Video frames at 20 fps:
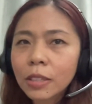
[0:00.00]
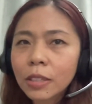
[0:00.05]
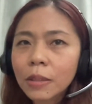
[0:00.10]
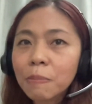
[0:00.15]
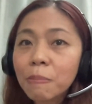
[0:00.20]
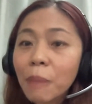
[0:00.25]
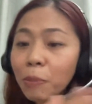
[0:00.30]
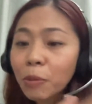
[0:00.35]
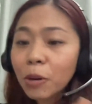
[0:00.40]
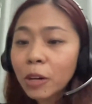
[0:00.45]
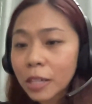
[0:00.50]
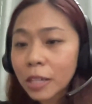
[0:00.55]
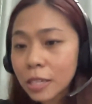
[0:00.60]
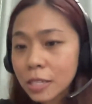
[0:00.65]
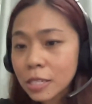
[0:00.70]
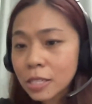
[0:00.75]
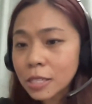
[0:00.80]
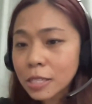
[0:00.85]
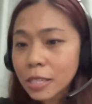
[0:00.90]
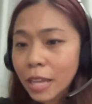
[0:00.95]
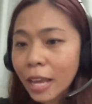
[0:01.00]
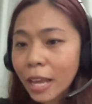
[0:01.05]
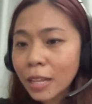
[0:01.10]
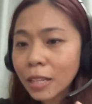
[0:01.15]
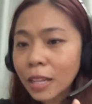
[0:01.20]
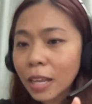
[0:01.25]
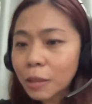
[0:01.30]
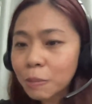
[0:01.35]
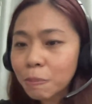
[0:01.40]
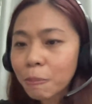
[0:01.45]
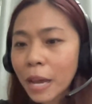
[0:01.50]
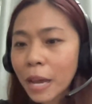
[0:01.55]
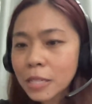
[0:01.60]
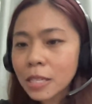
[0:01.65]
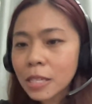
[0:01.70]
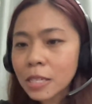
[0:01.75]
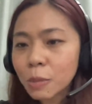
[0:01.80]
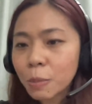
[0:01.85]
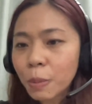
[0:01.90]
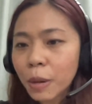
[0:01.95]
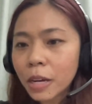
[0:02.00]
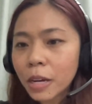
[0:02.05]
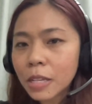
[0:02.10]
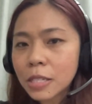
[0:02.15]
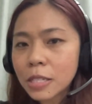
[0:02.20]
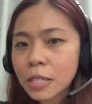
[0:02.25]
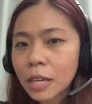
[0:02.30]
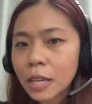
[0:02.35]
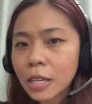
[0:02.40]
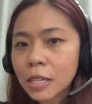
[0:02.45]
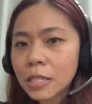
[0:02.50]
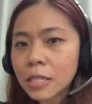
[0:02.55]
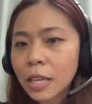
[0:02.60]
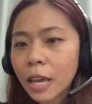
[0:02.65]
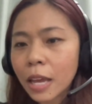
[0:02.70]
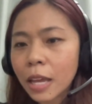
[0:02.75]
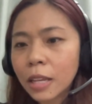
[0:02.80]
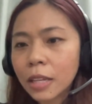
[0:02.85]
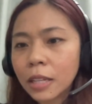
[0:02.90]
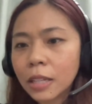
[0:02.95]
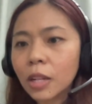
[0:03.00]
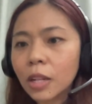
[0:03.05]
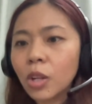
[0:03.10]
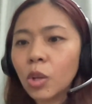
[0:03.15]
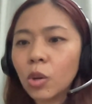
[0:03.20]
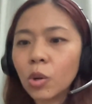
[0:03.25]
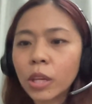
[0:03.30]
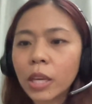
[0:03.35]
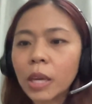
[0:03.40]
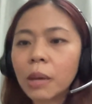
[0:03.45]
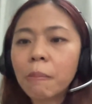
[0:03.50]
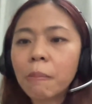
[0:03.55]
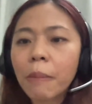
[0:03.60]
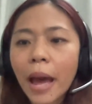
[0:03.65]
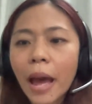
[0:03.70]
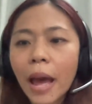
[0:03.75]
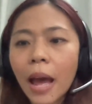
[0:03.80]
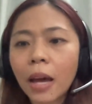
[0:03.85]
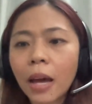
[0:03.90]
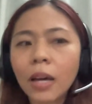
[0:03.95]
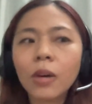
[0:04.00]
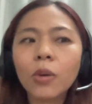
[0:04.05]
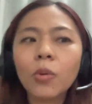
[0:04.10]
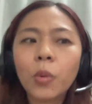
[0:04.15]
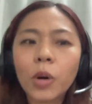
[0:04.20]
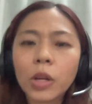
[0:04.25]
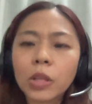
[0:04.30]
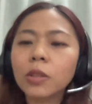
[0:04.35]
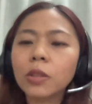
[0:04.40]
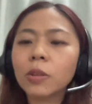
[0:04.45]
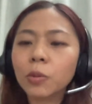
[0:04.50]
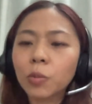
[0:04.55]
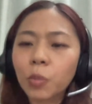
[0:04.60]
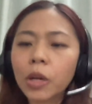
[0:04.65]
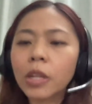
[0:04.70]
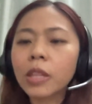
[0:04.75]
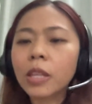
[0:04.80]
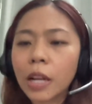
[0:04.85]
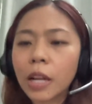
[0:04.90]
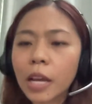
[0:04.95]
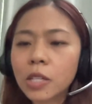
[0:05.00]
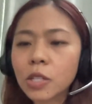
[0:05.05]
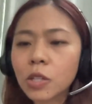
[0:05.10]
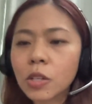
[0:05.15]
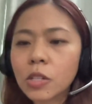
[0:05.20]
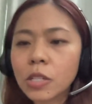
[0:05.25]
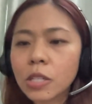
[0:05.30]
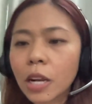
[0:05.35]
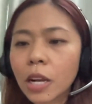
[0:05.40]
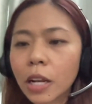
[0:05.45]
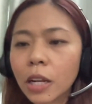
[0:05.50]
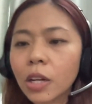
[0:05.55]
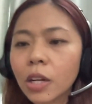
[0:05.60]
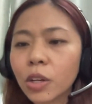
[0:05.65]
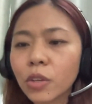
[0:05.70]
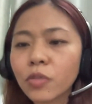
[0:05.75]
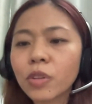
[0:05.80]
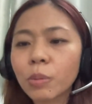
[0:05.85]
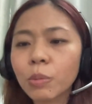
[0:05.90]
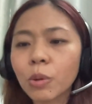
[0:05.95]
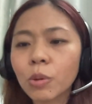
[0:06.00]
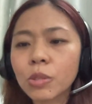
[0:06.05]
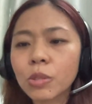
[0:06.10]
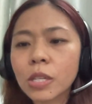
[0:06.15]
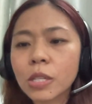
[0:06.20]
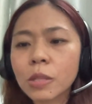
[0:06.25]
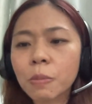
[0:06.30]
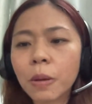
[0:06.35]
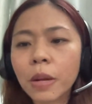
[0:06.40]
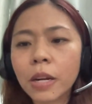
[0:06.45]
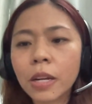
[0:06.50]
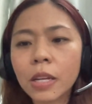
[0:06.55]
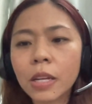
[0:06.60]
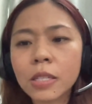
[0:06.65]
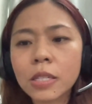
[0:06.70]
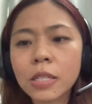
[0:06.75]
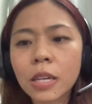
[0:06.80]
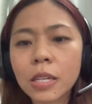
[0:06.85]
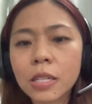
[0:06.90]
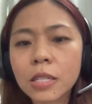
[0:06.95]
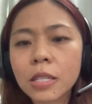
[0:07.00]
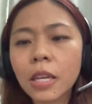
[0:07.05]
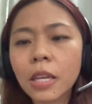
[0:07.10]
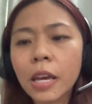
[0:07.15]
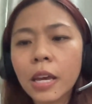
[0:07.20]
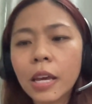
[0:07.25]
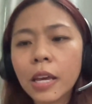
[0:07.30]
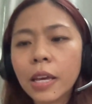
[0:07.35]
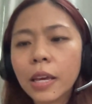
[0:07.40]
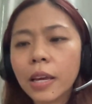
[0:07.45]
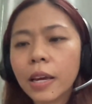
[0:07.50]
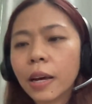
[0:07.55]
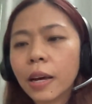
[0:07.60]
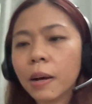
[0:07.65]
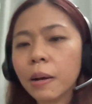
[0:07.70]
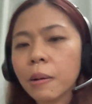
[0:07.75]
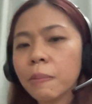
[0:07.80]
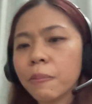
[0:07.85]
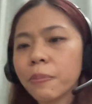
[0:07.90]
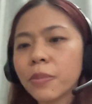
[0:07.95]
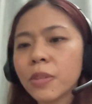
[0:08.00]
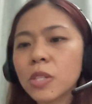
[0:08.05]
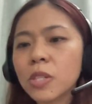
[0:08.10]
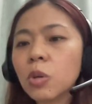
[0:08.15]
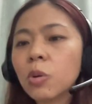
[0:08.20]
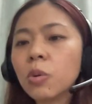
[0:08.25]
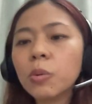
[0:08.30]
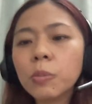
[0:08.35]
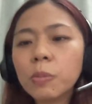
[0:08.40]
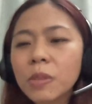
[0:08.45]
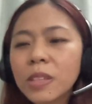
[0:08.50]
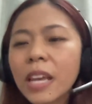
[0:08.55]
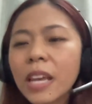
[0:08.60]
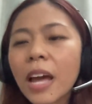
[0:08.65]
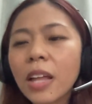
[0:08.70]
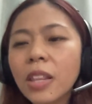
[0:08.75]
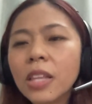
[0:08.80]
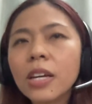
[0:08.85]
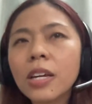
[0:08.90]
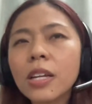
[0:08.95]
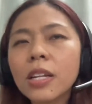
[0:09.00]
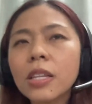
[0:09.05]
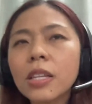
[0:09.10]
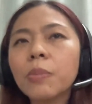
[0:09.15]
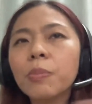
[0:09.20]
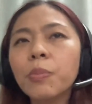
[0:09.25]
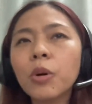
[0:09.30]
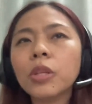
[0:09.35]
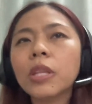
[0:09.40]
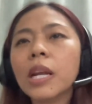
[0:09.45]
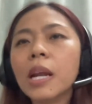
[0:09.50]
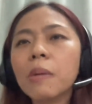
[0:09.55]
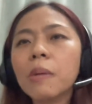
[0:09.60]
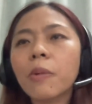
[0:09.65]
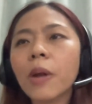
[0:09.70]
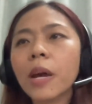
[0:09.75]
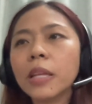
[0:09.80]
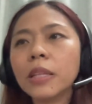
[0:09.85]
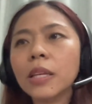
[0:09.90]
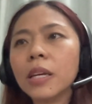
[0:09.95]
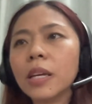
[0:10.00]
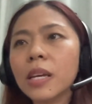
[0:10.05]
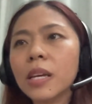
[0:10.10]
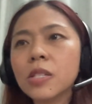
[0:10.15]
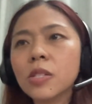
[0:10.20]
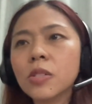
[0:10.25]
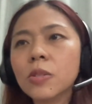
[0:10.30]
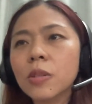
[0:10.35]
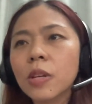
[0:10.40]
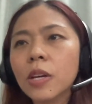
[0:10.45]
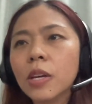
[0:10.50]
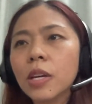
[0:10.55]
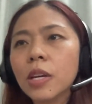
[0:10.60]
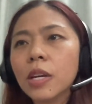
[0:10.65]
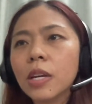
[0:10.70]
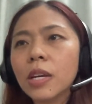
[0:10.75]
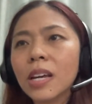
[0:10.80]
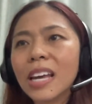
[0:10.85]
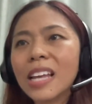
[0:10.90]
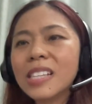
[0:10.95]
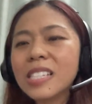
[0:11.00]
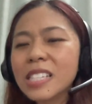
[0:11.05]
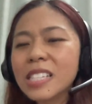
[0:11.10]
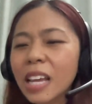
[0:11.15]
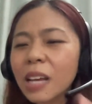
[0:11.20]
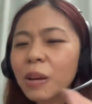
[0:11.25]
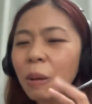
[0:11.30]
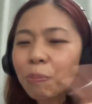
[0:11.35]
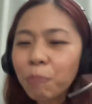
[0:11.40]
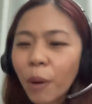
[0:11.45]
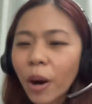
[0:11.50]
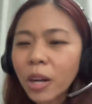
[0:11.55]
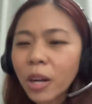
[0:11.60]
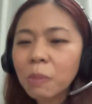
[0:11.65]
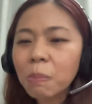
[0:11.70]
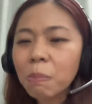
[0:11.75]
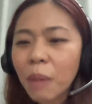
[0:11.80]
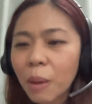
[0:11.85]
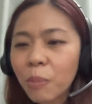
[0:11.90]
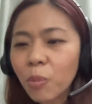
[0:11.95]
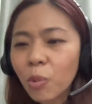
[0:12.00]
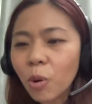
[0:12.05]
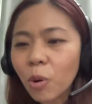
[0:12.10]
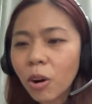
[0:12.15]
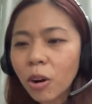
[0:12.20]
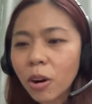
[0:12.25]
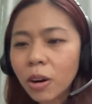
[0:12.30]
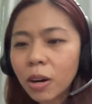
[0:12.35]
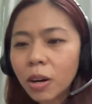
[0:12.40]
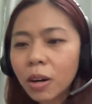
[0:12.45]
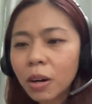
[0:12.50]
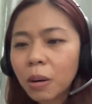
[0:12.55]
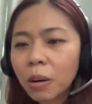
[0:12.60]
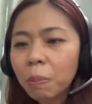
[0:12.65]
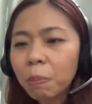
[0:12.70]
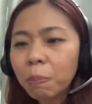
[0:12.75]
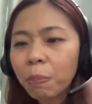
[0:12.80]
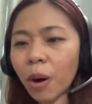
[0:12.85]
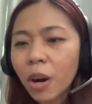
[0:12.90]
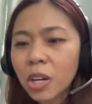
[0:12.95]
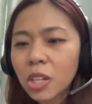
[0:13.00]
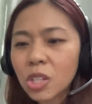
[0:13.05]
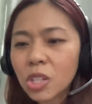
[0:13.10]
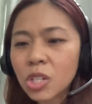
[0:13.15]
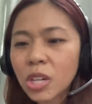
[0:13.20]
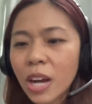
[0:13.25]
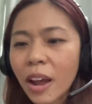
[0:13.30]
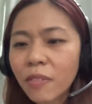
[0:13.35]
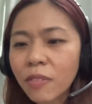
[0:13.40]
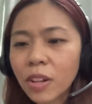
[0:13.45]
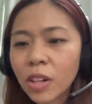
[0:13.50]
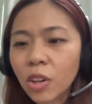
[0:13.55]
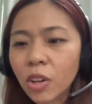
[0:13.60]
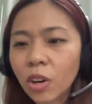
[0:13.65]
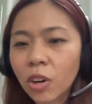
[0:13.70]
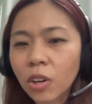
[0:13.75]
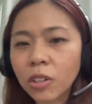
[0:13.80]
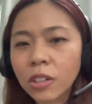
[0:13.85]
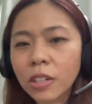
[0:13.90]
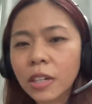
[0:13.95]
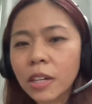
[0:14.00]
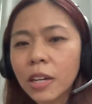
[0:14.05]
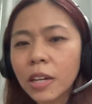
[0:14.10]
memories and past experiences and looking back, what were the lessons that I learned from those experiences. The book that I'm writing is, it's like a part memoir, part travelogue.